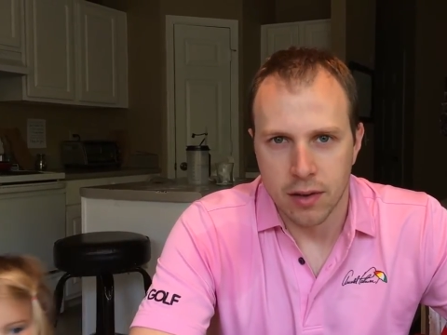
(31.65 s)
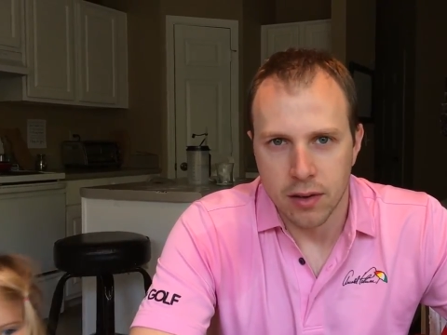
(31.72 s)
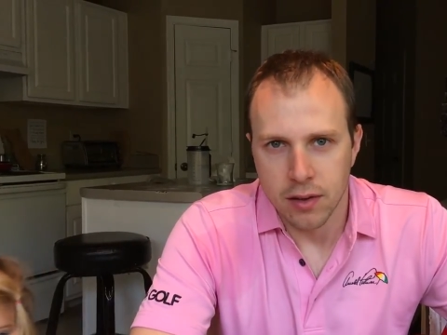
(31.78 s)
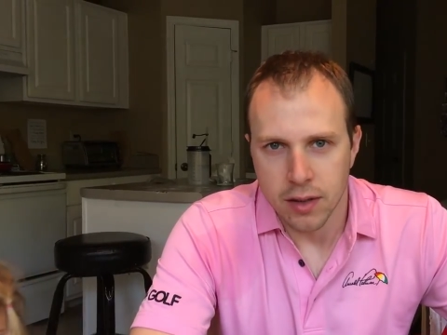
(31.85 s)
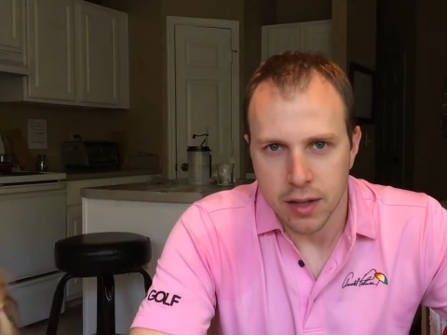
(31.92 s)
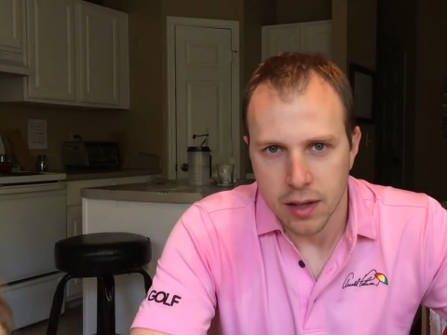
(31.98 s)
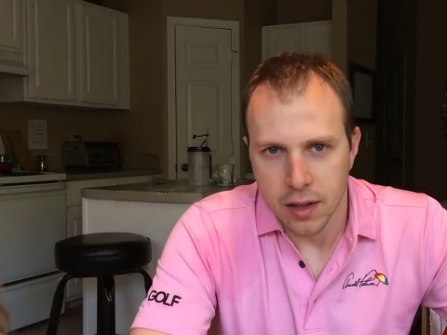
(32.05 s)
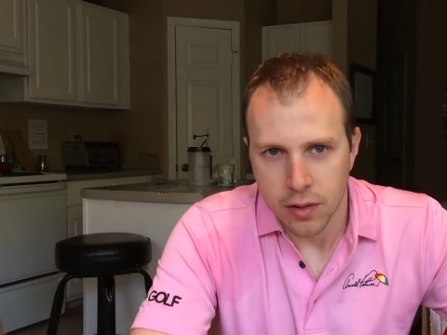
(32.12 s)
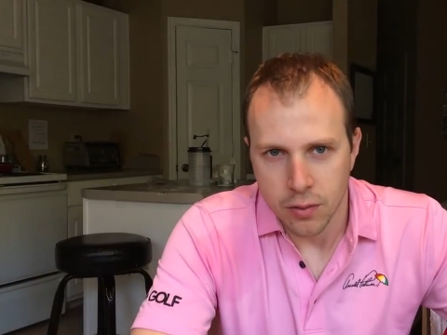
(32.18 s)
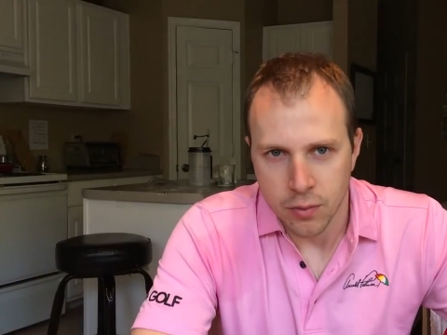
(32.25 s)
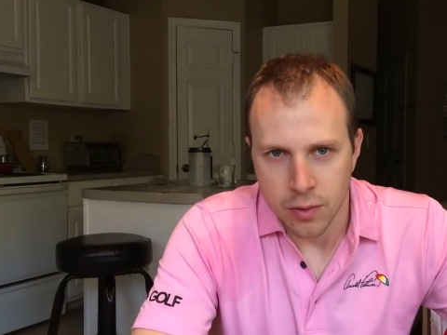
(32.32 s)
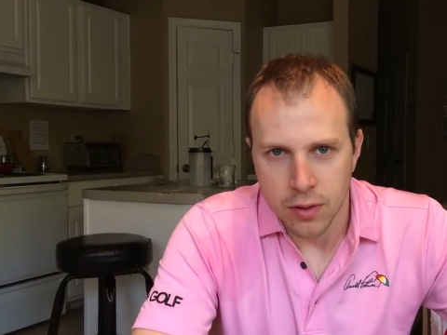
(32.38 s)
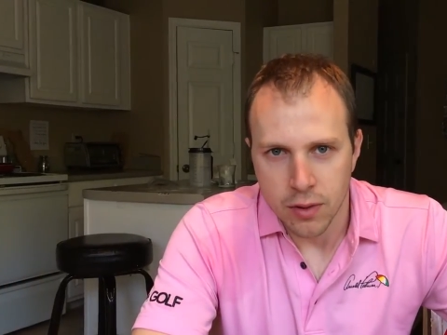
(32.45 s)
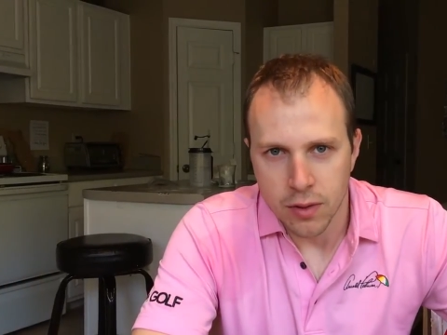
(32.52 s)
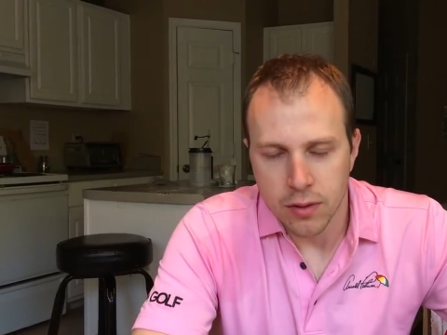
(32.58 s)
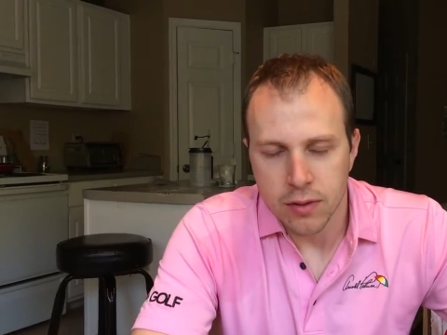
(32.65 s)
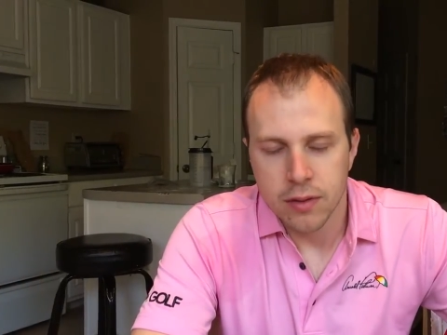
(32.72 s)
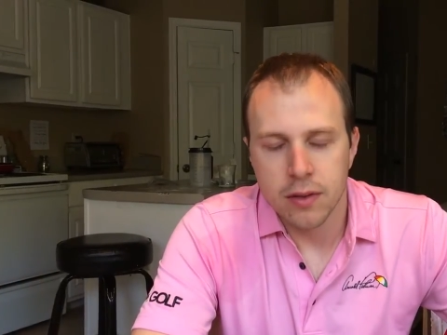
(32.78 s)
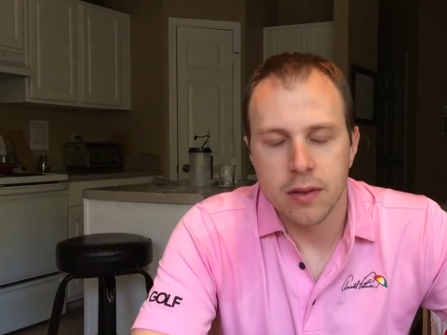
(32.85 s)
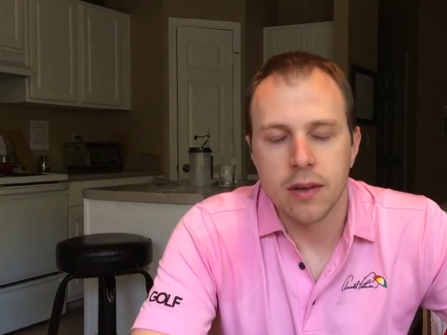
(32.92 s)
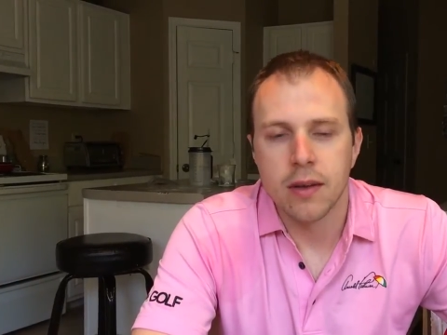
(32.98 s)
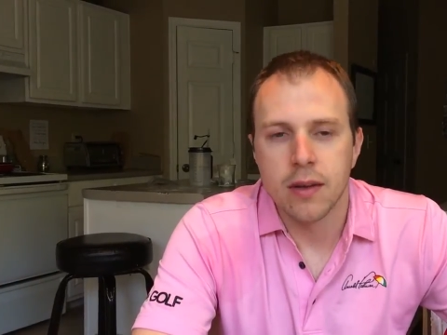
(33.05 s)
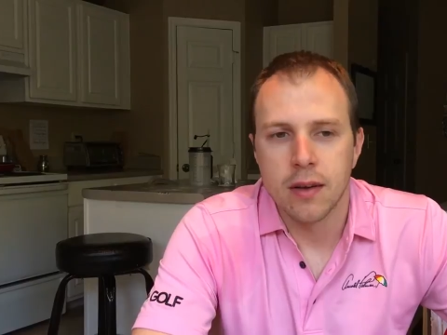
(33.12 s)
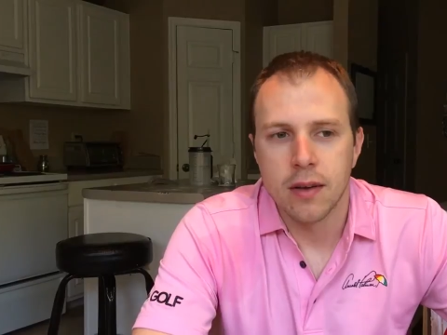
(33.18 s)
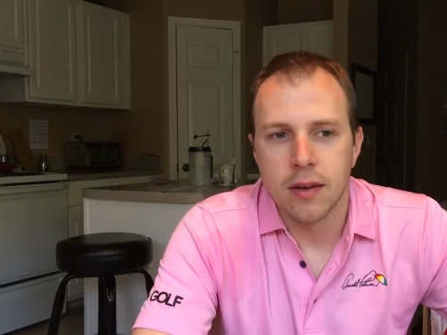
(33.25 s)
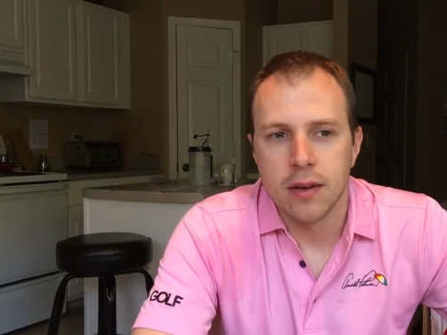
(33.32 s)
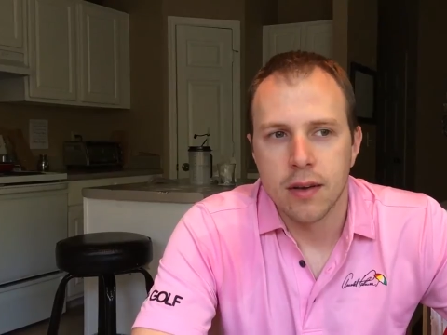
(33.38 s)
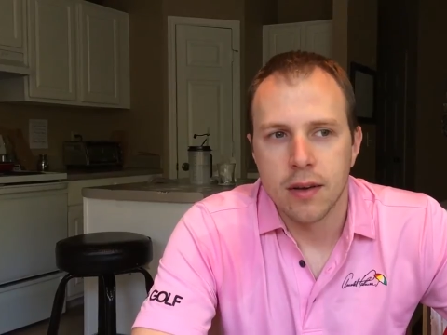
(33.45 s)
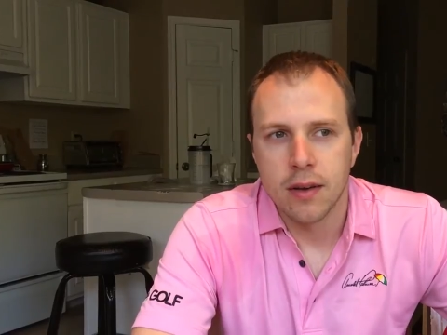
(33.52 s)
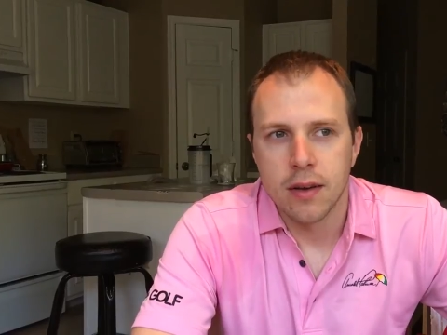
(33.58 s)
all the other roles
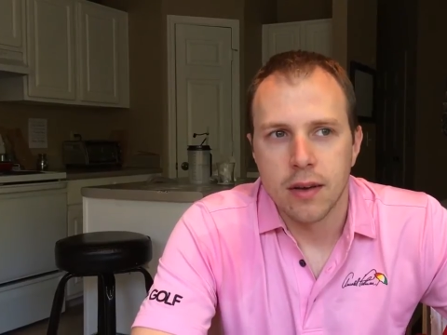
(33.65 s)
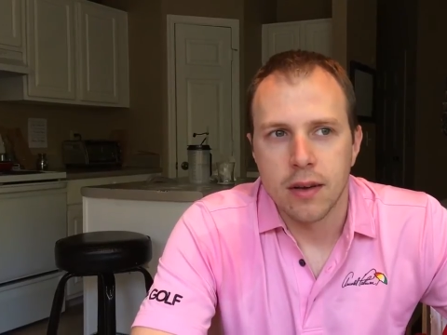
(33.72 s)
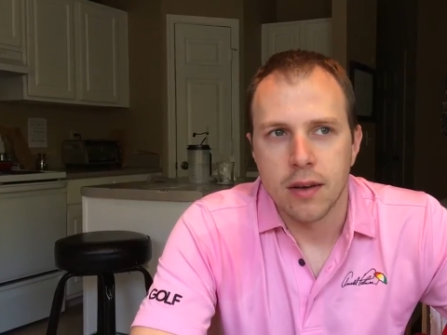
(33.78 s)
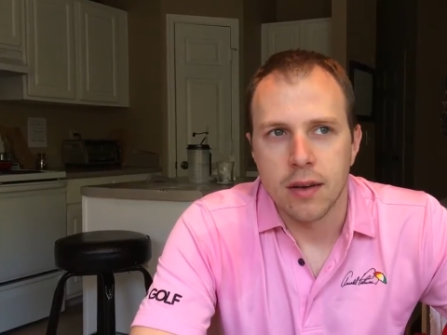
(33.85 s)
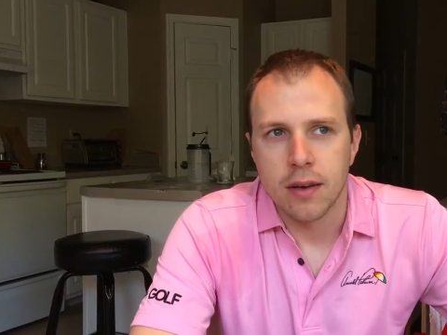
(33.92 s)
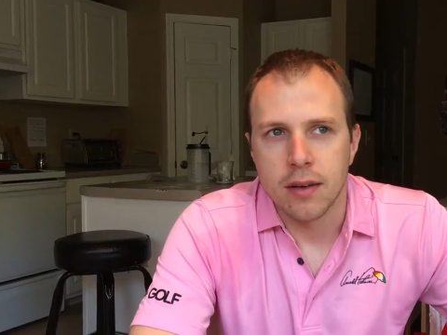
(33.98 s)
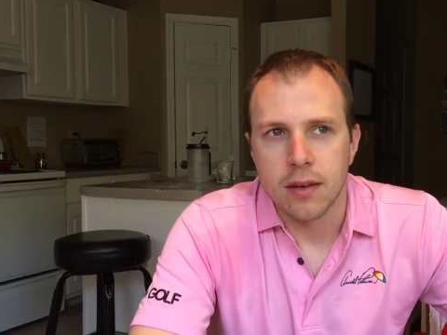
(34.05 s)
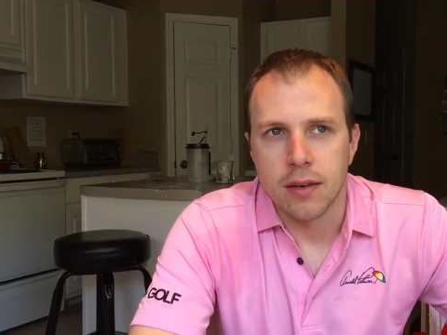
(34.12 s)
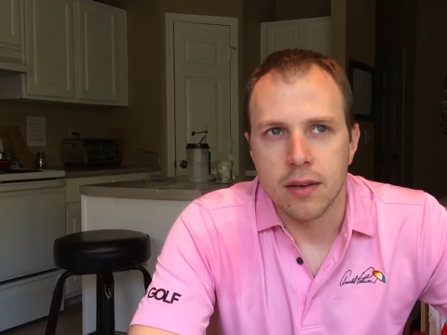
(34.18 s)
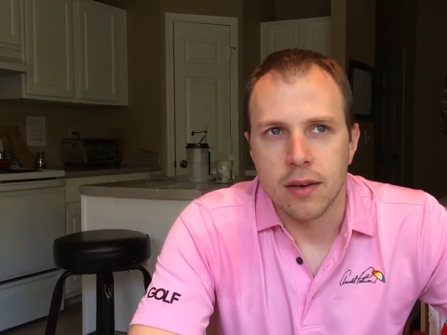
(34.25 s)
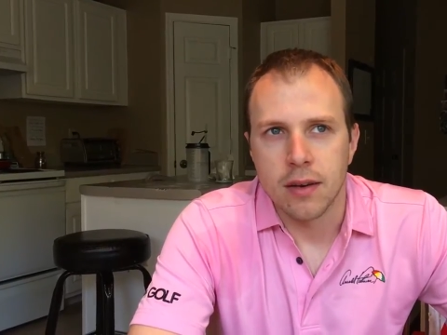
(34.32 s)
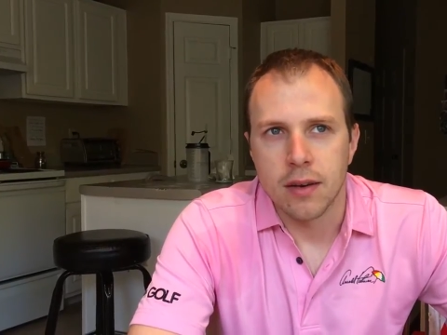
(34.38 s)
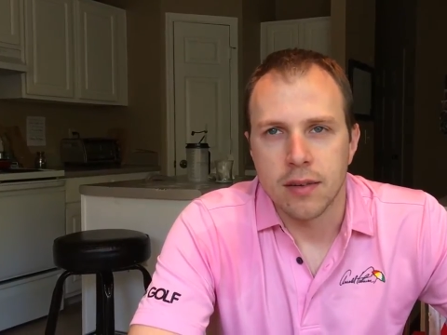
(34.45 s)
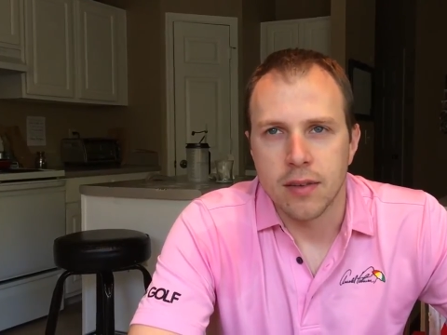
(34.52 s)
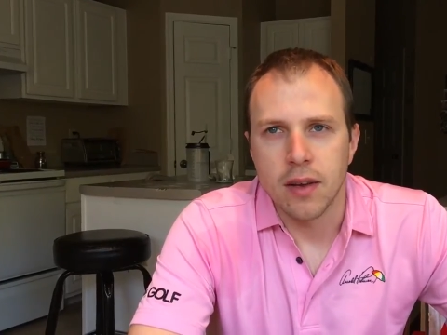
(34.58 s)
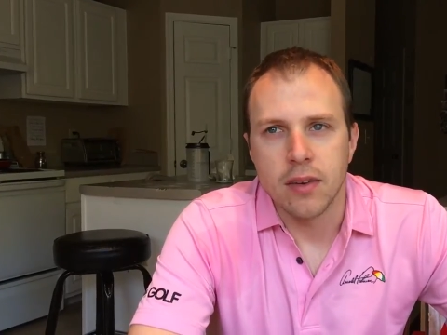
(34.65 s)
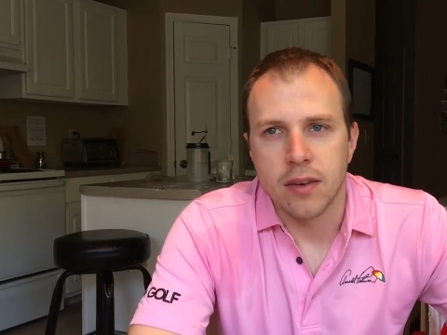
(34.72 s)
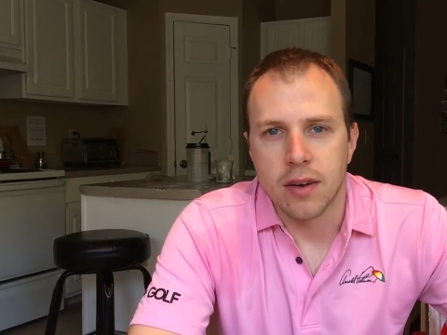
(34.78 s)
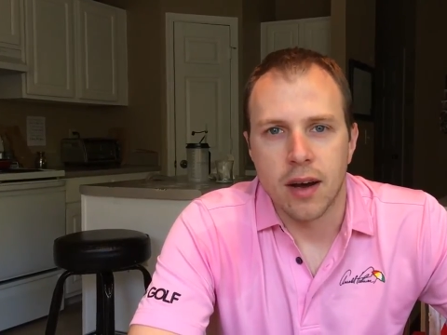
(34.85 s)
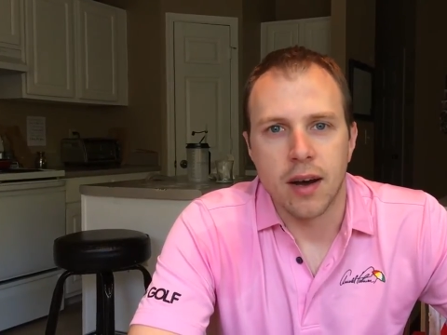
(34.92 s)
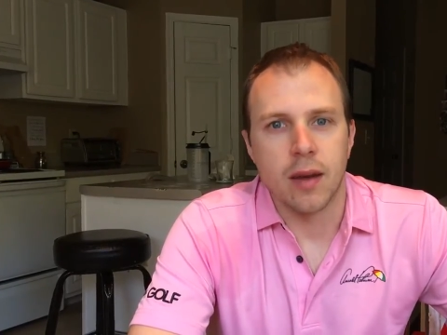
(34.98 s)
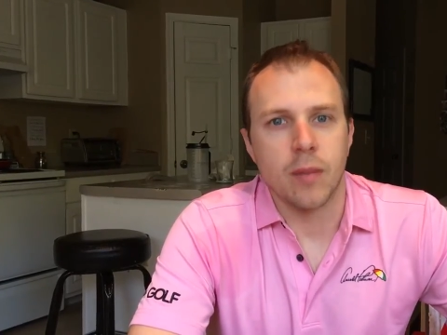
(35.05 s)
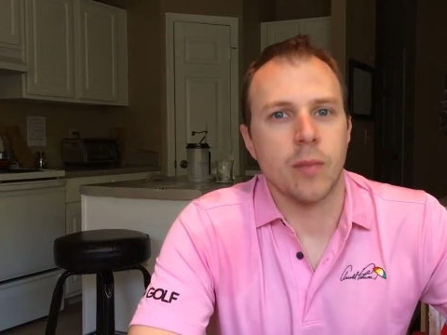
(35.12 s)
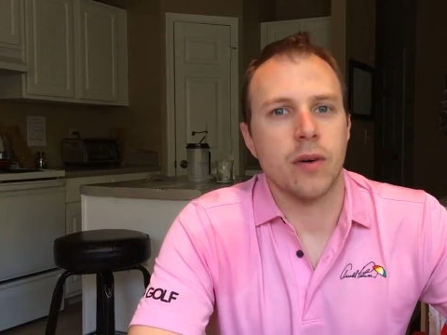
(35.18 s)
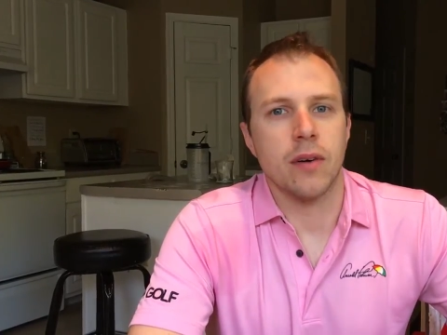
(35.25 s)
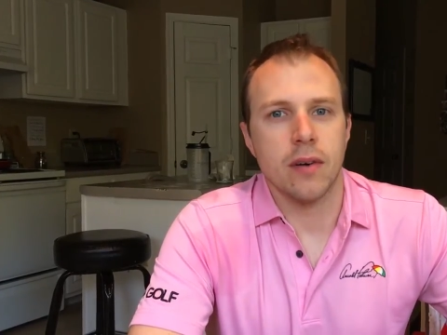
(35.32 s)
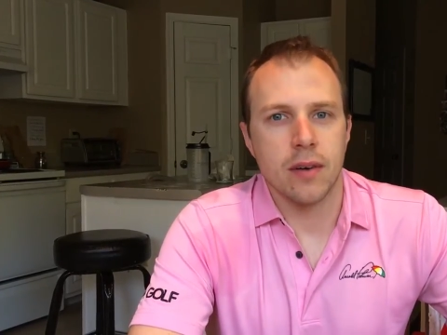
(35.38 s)
and uh, it's undeniable.